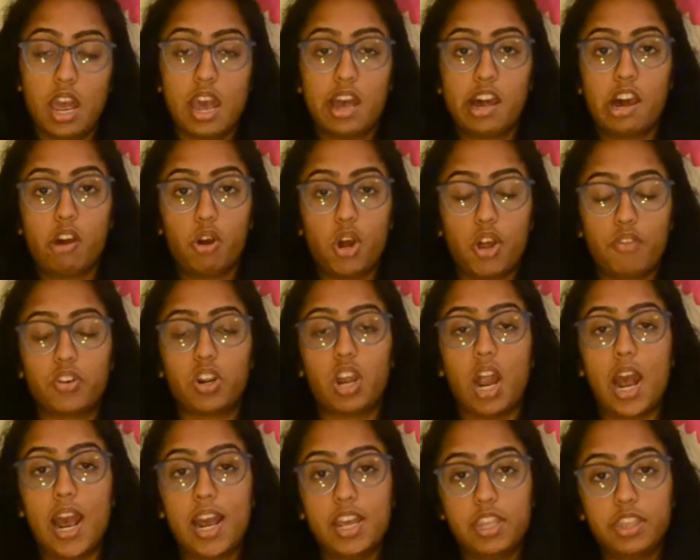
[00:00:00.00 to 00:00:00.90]
However,
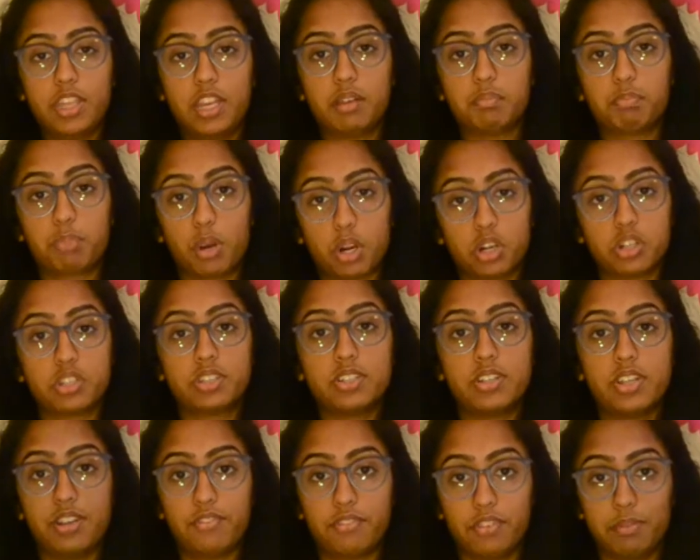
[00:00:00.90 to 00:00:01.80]
I think
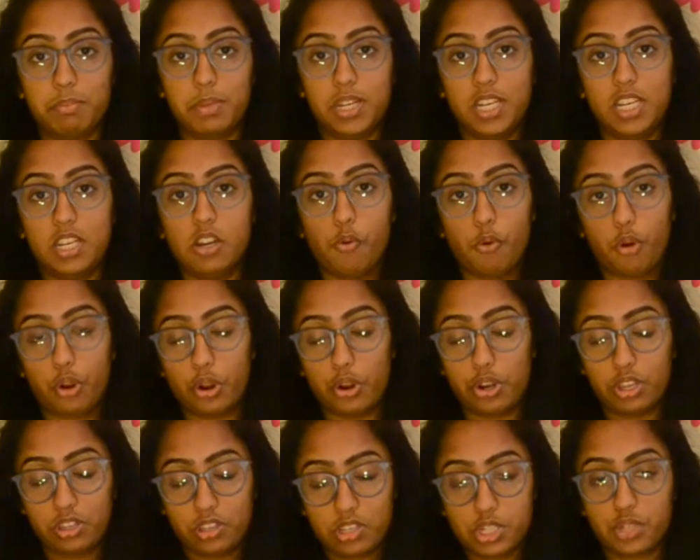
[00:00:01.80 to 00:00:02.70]
personally for me,
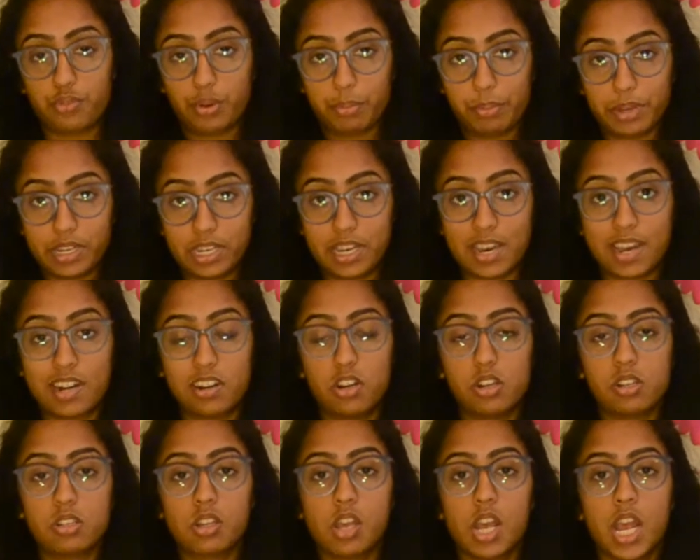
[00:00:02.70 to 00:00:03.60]
or at least for
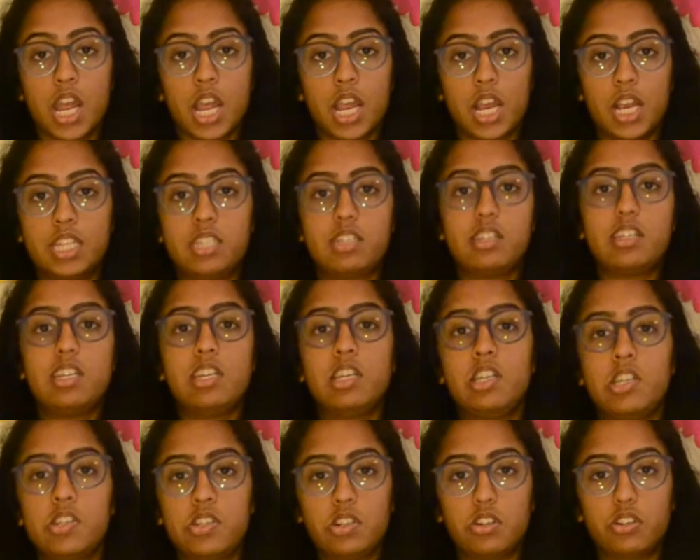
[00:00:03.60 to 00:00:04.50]
beginners, it's
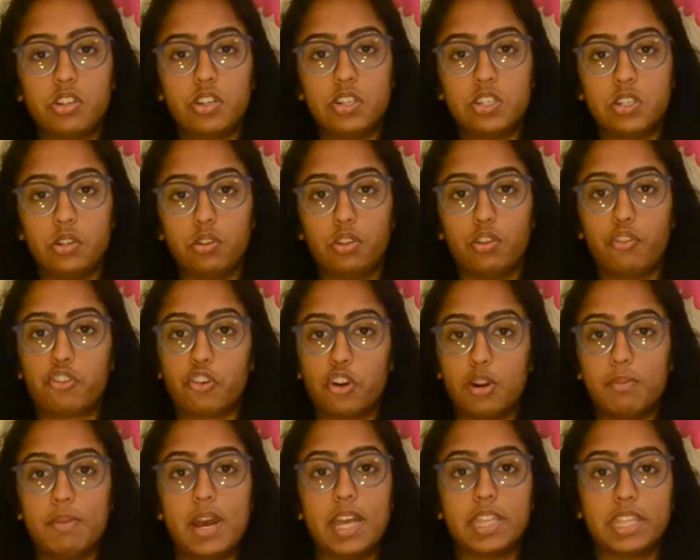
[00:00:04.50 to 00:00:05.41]
easier to do the
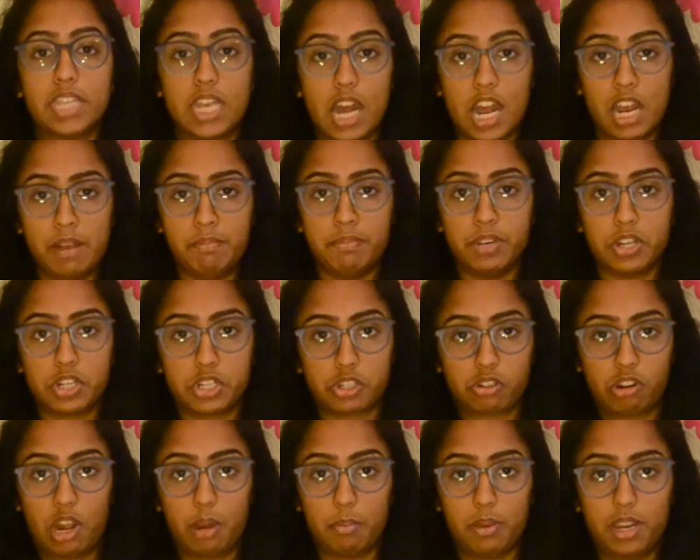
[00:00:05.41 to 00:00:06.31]
format that I'm
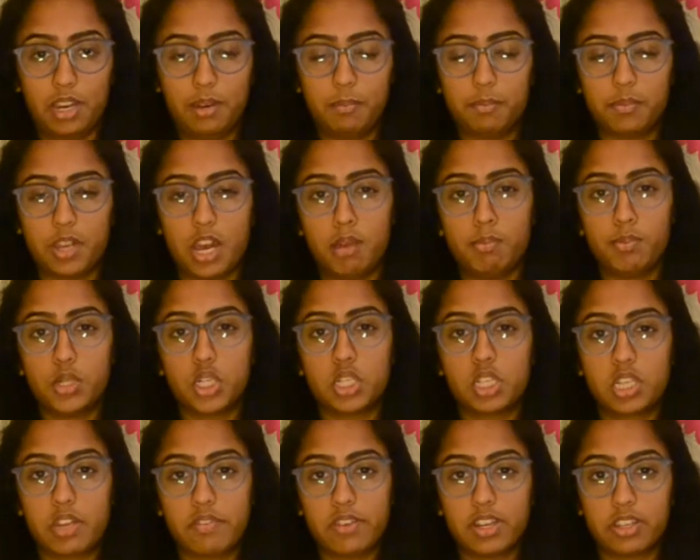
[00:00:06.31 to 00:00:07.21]
describing. I'm
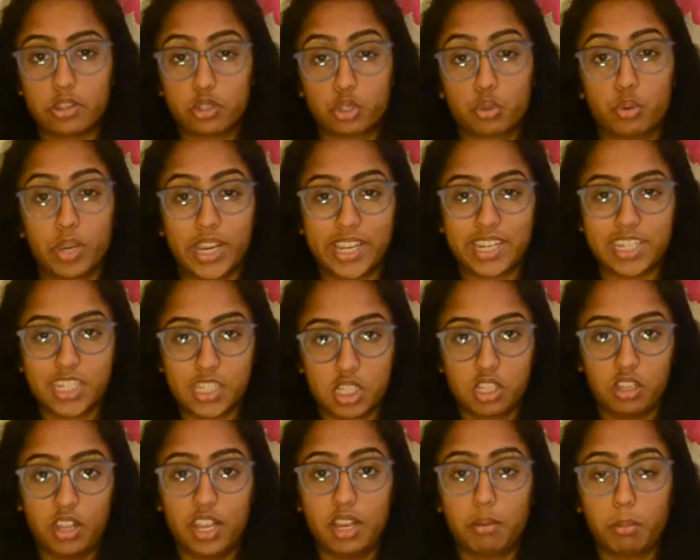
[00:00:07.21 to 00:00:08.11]
just giving this quick
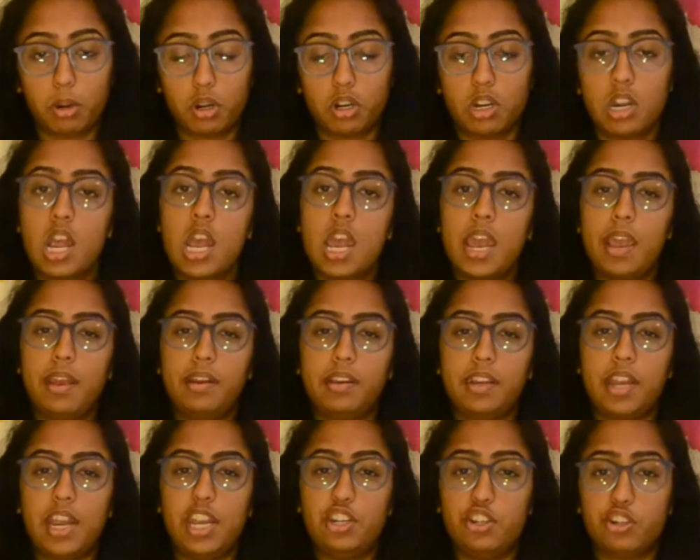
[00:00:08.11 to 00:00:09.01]
disclaimer in
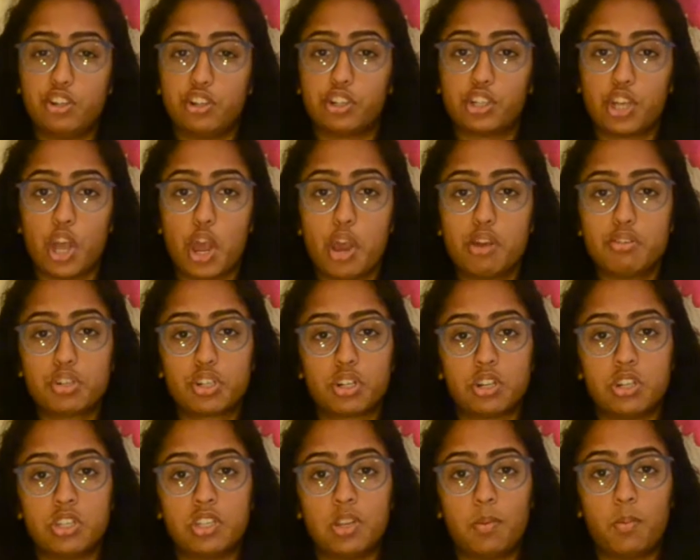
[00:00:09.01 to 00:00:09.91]
case your coach
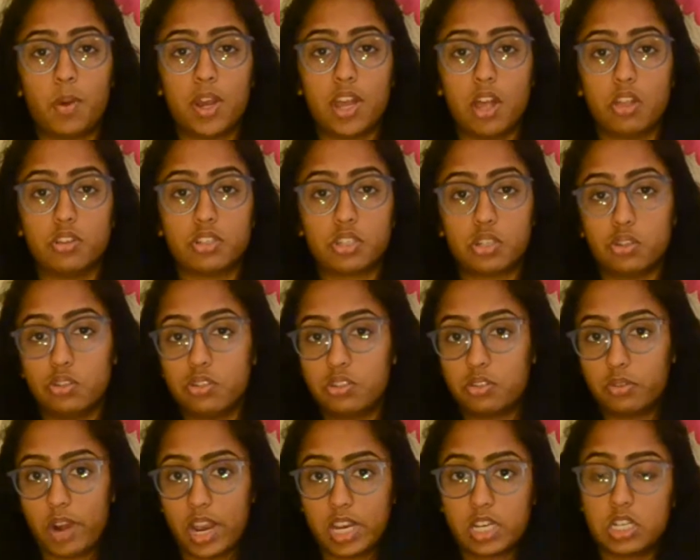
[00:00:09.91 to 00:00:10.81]
or someone else who's
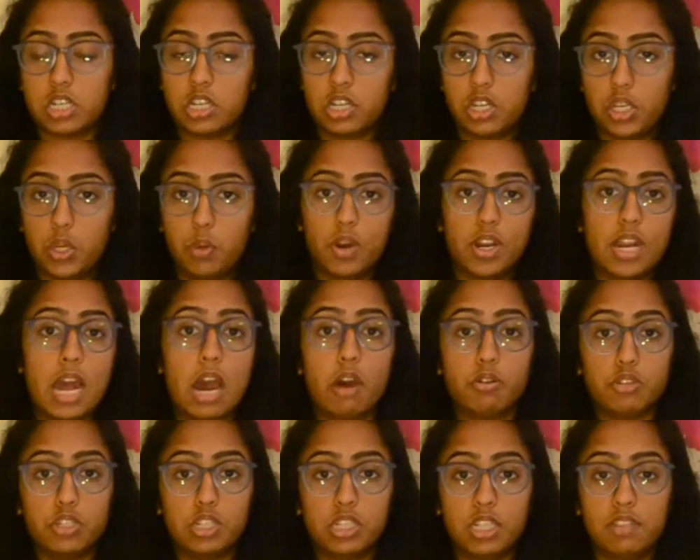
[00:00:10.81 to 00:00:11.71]
directing you on how
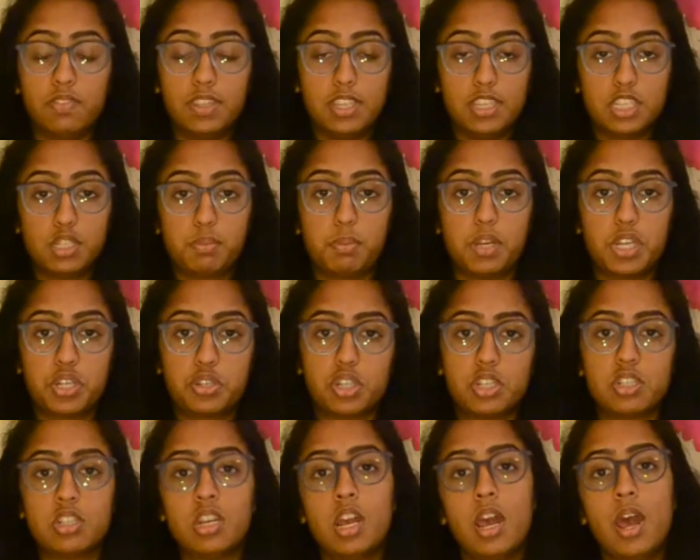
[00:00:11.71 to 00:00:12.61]
to give these
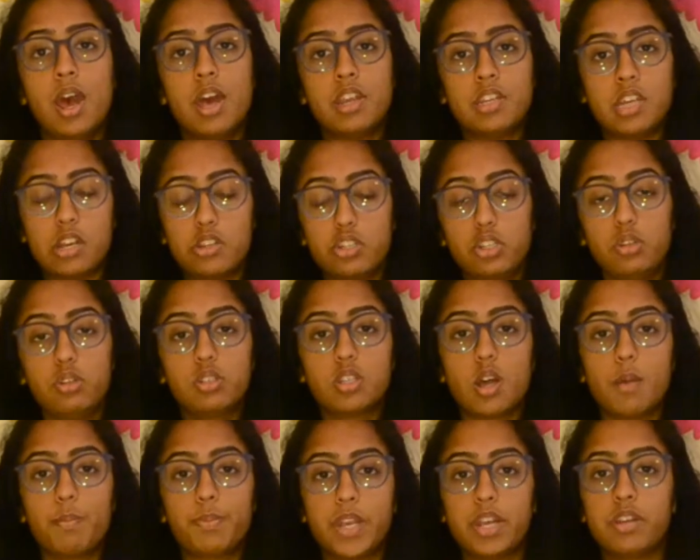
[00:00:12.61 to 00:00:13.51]
speeches tells you
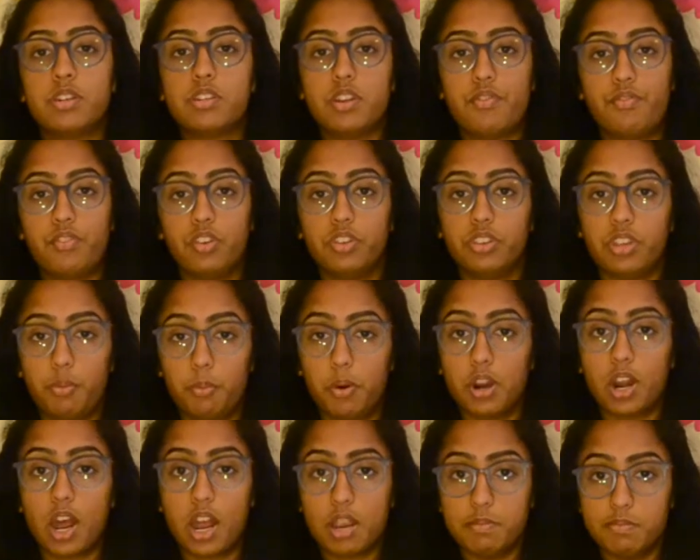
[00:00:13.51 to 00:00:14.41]
something different than
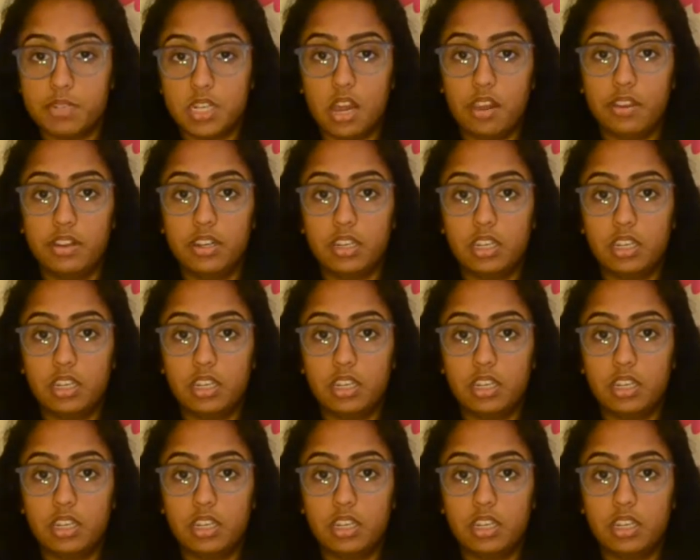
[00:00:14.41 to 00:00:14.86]
what I'm telling